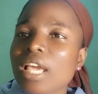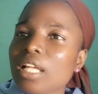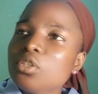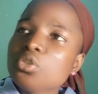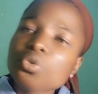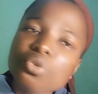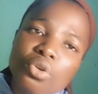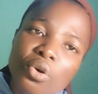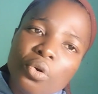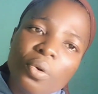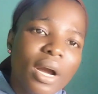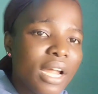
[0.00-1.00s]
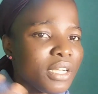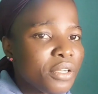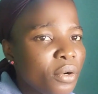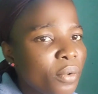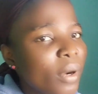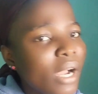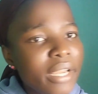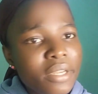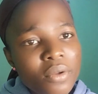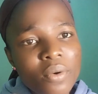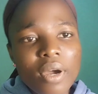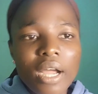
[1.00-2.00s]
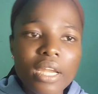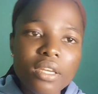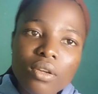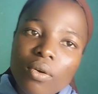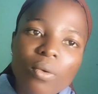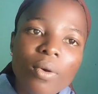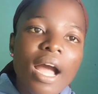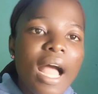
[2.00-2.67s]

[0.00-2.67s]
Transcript: get to know and know and know and know.